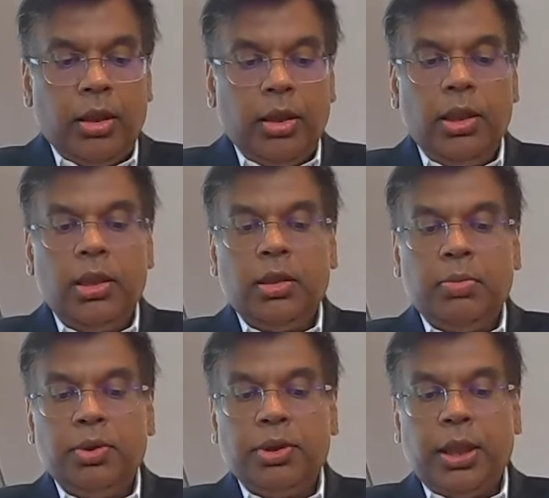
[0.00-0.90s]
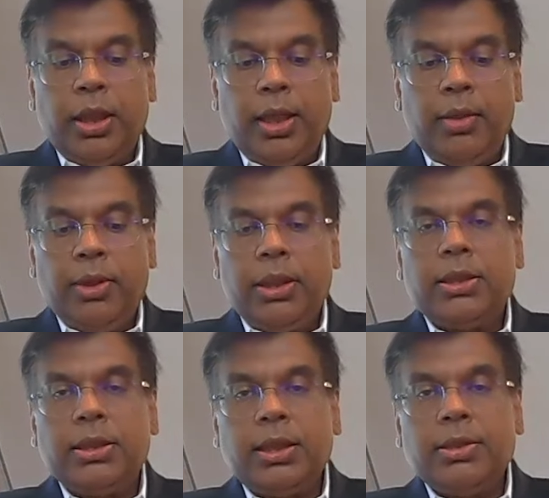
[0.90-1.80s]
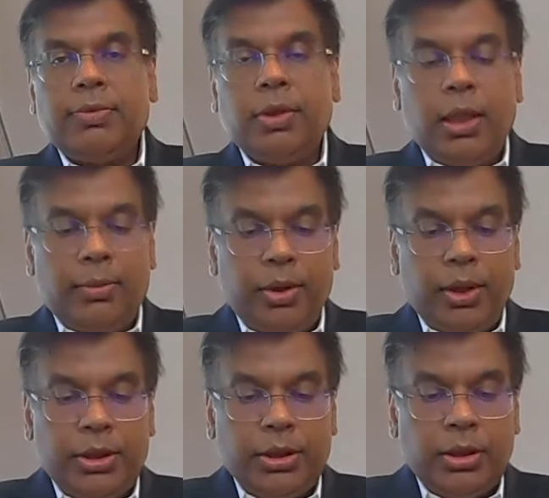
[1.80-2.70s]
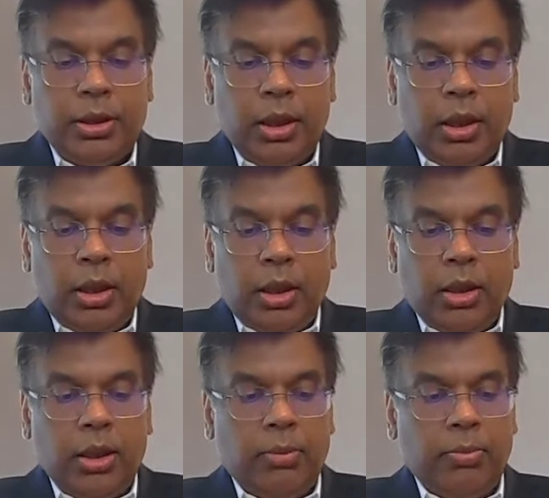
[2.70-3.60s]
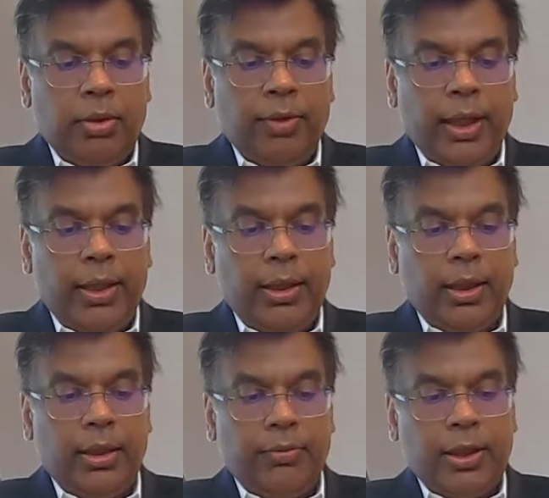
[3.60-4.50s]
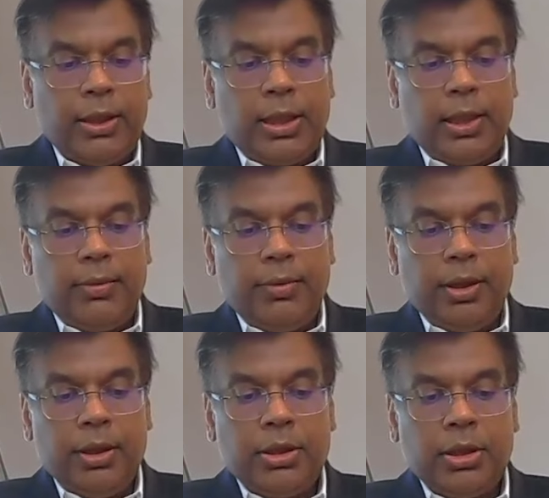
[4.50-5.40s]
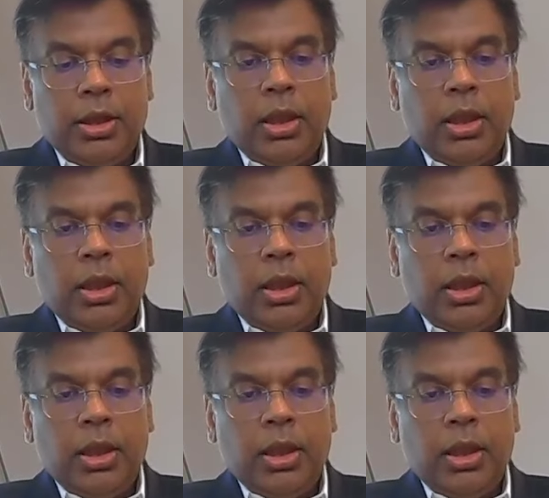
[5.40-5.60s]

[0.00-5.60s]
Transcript: needed to push ahead with extensive collaboration on a number of high-tech defense activities